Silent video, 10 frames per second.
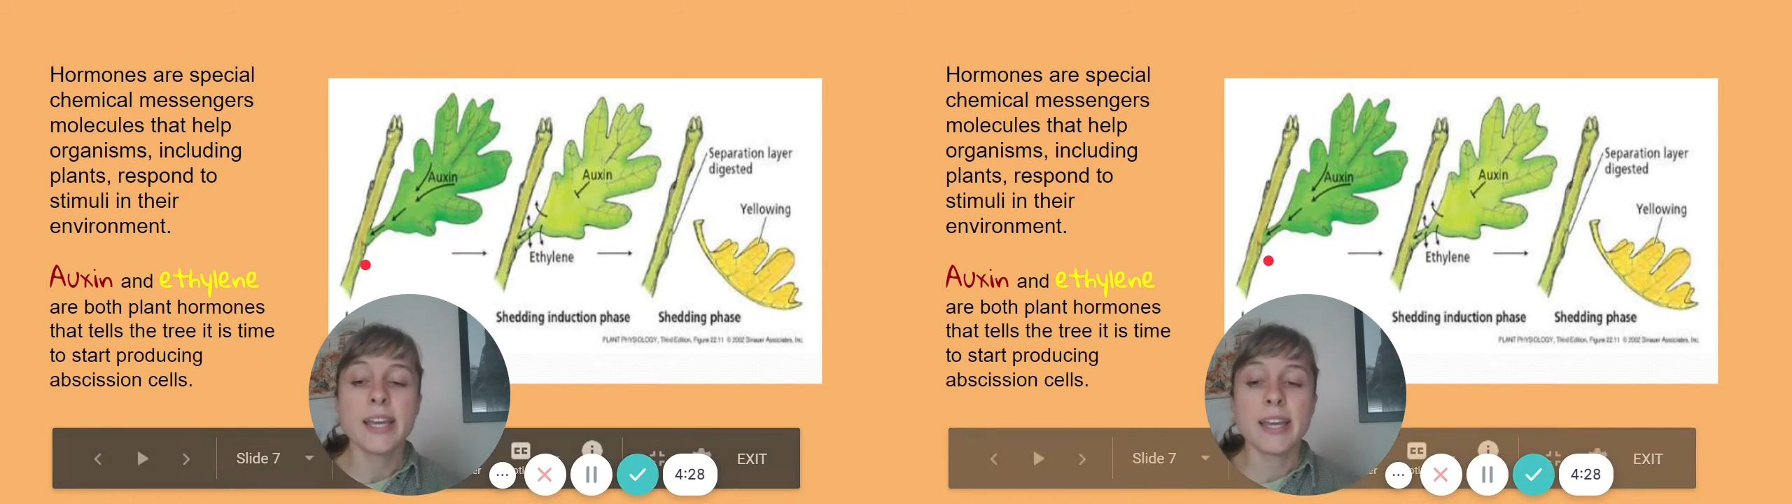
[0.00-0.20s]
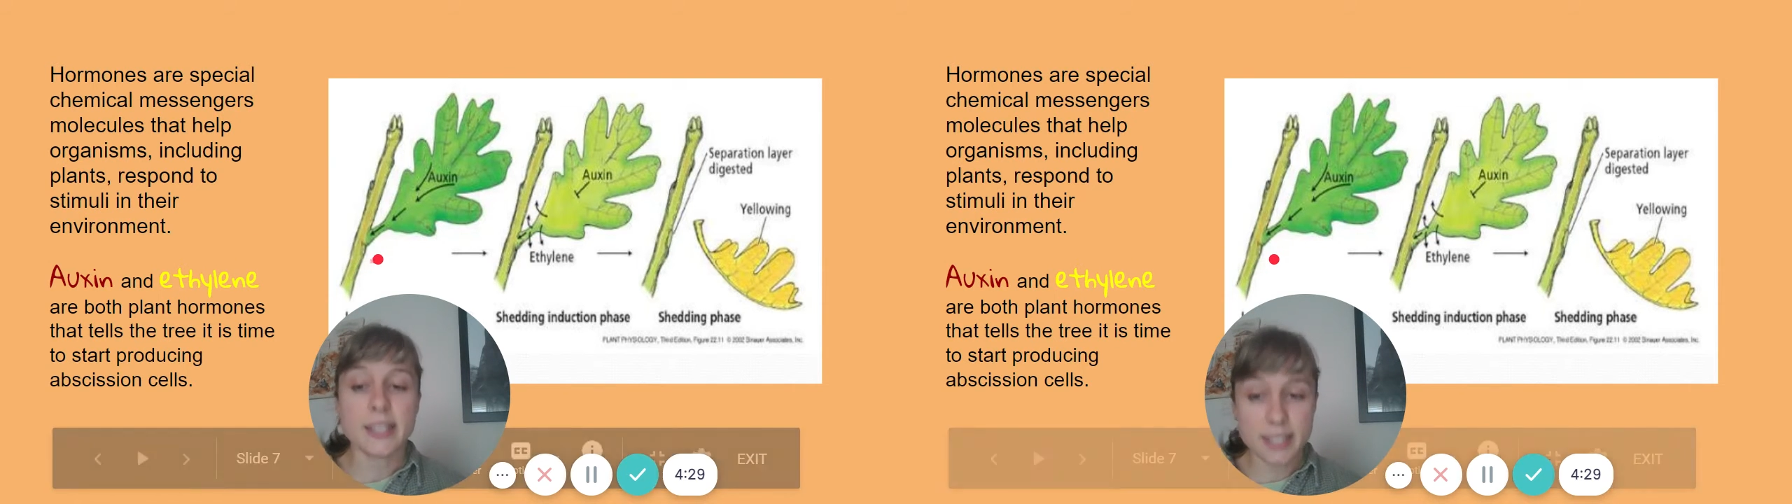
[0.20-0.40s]

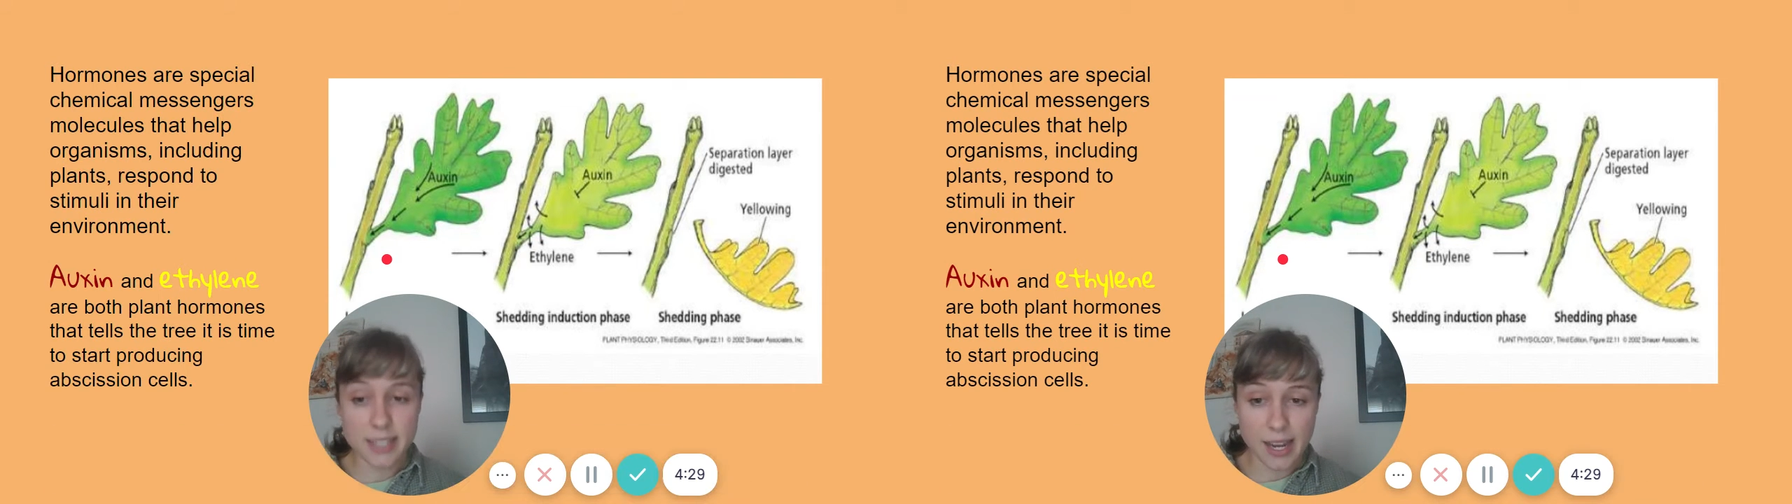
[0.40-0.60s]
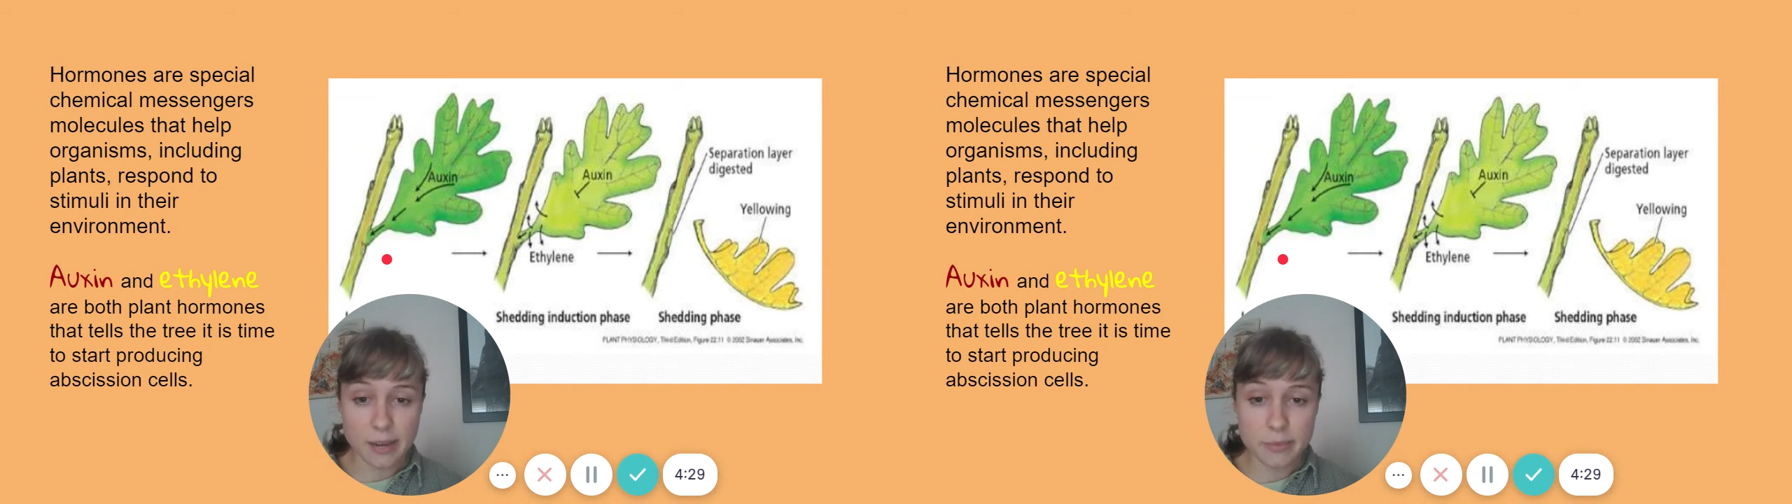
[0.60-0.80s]
it's
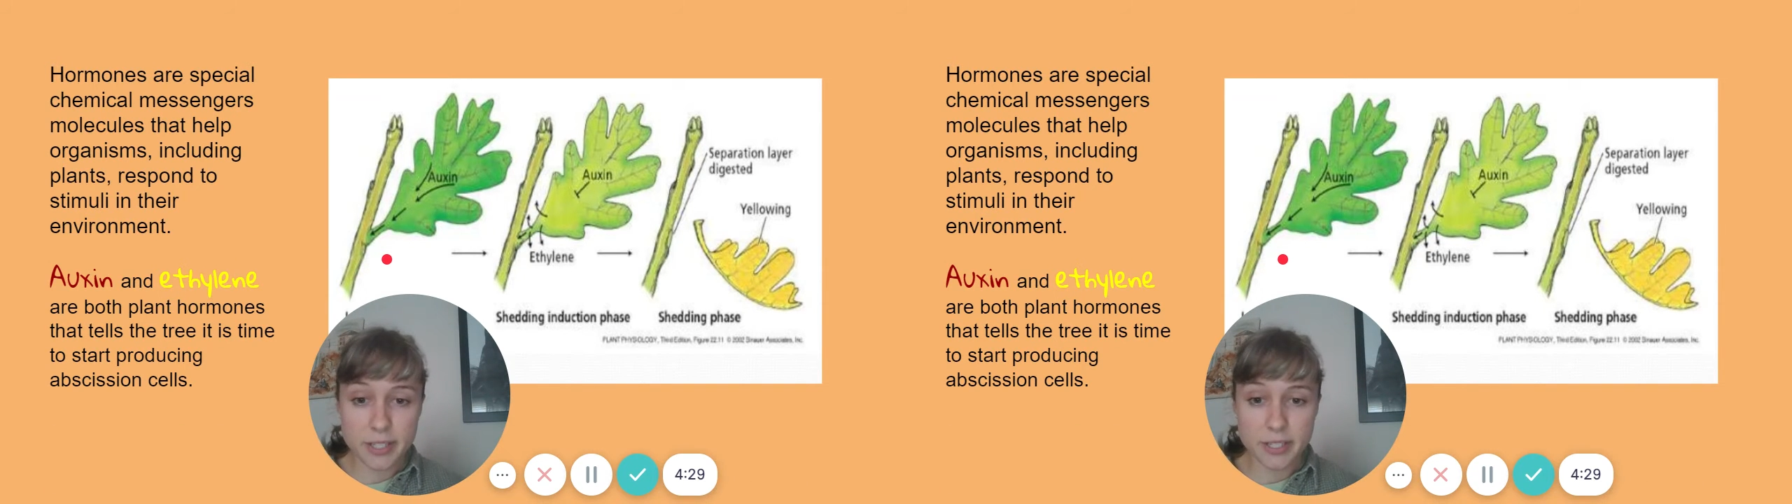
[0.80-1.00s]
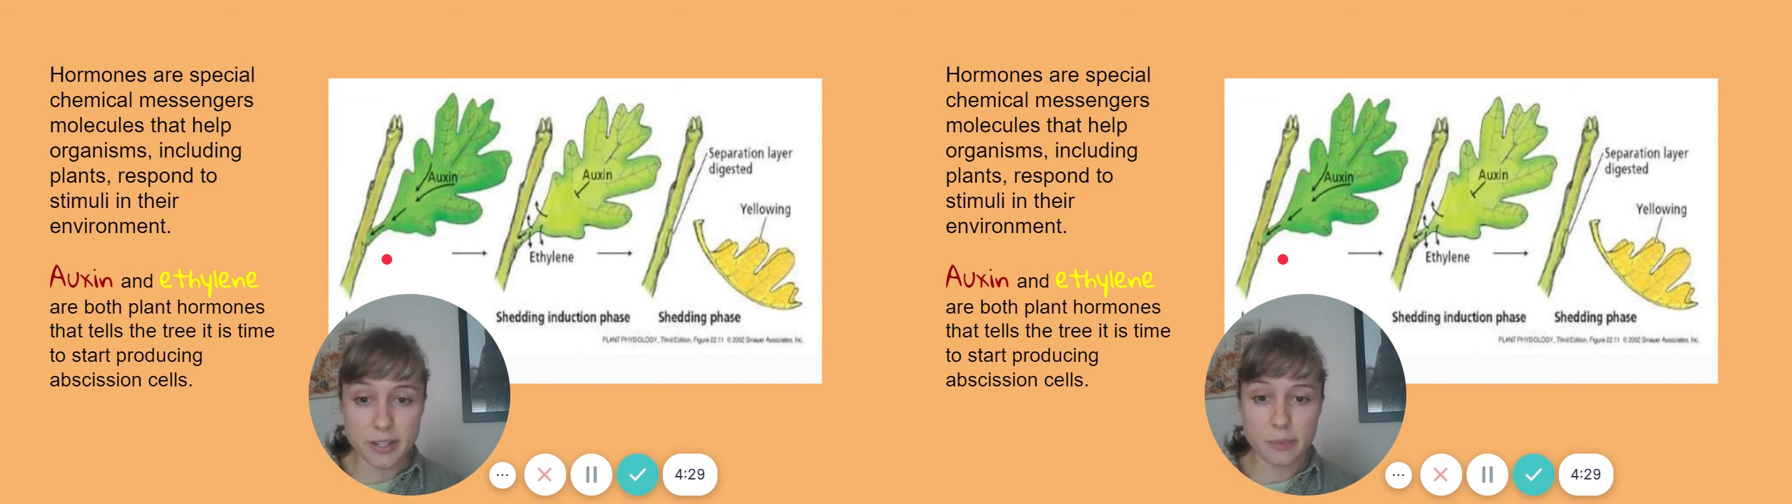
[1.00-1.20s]
time to
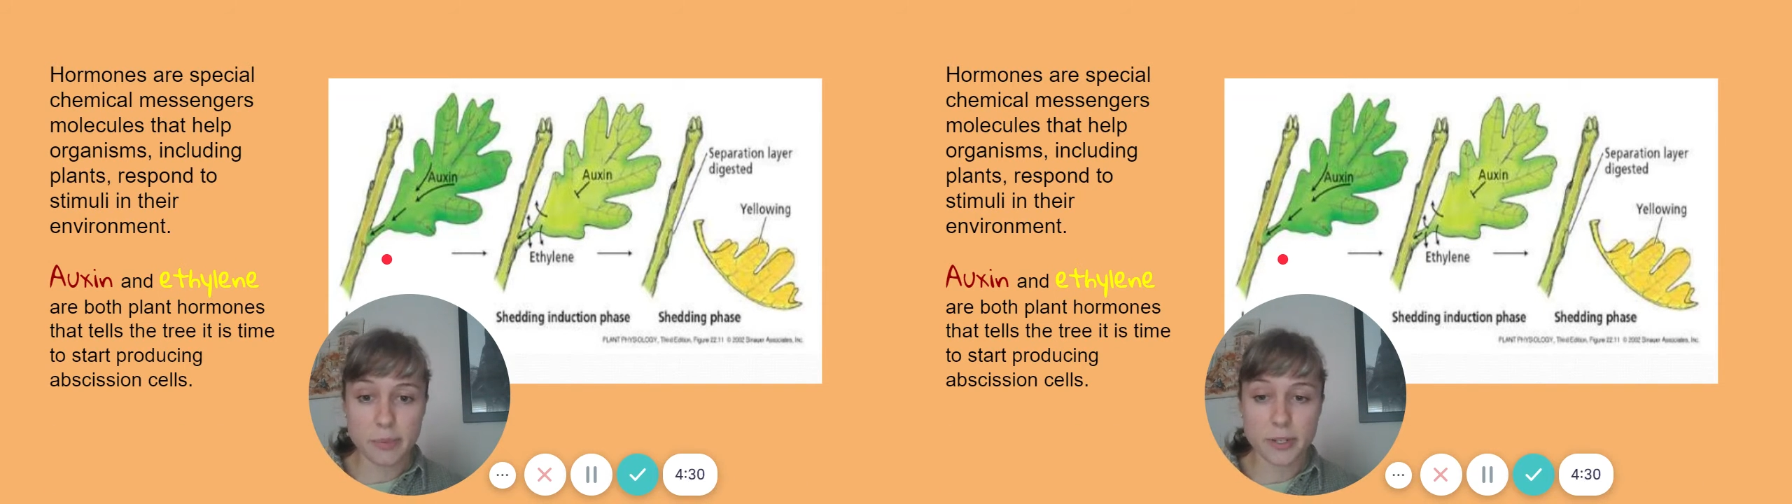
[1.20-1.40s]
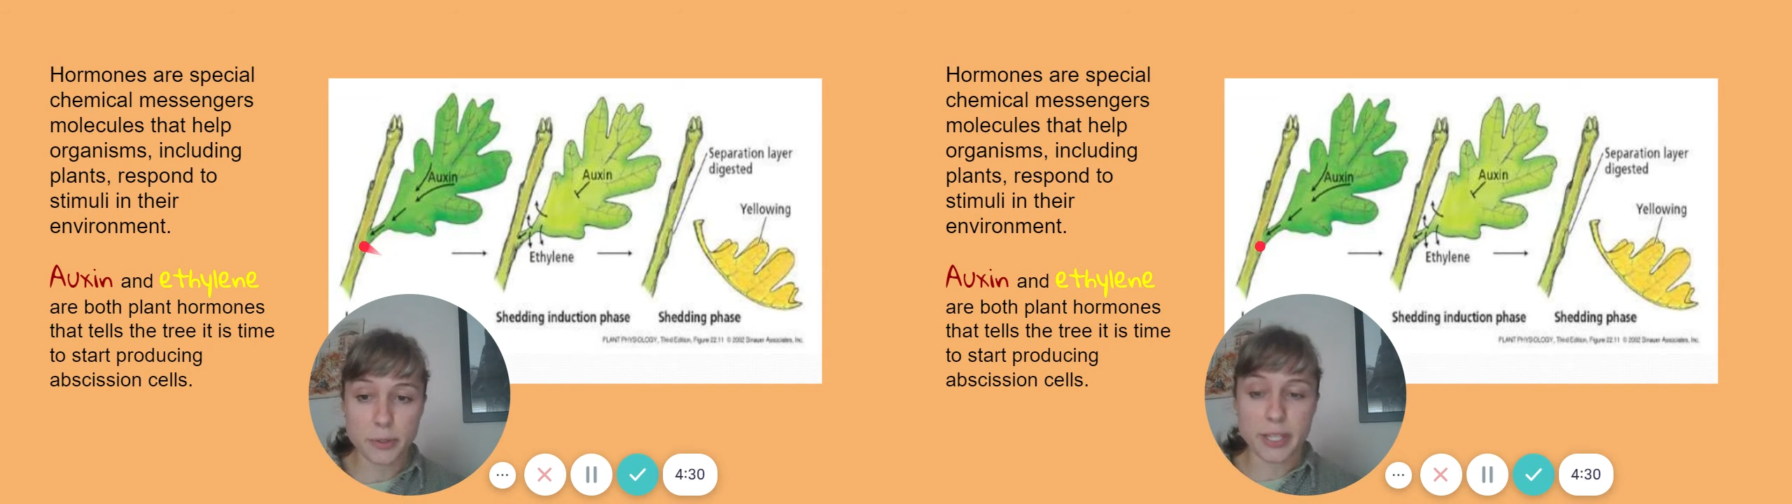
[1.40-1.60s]
start
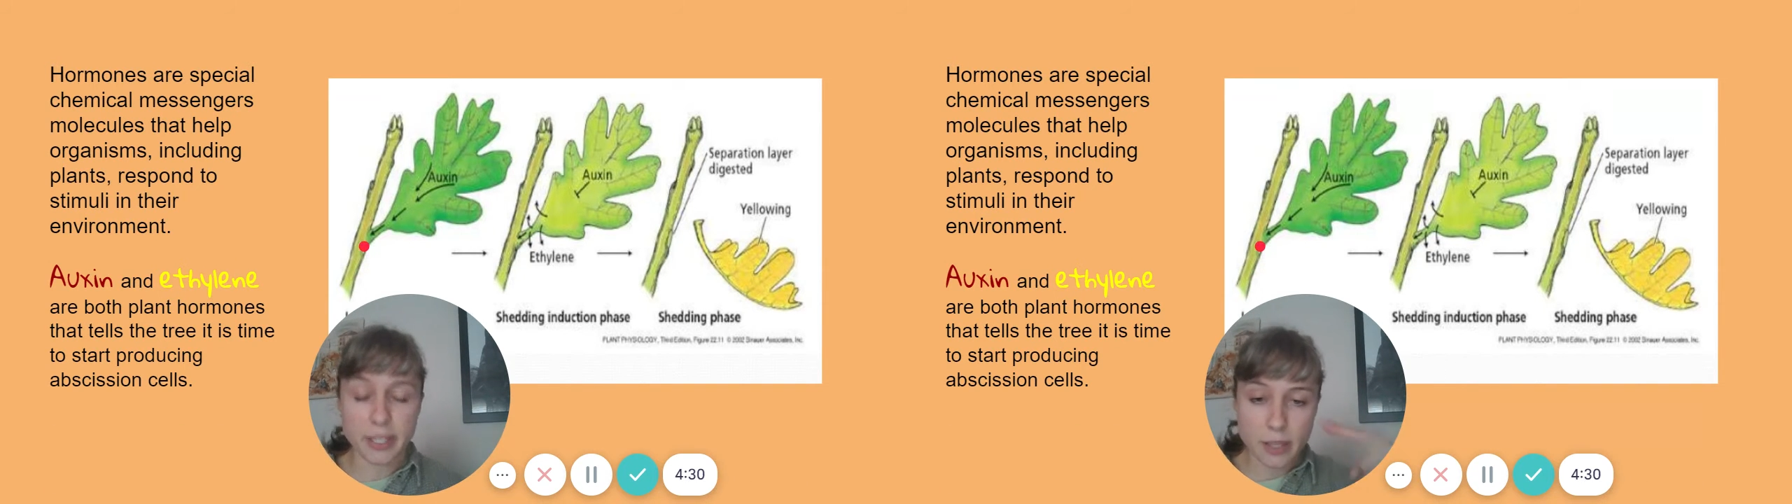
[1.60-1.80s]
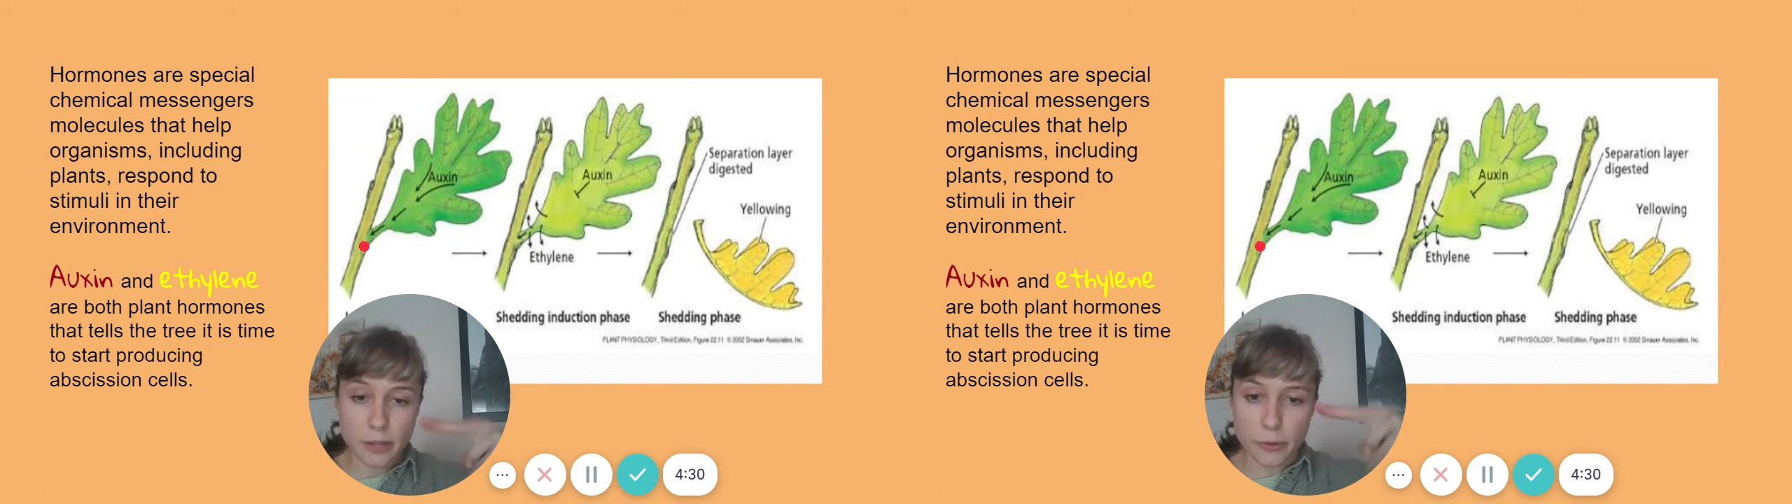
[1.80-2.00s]
producing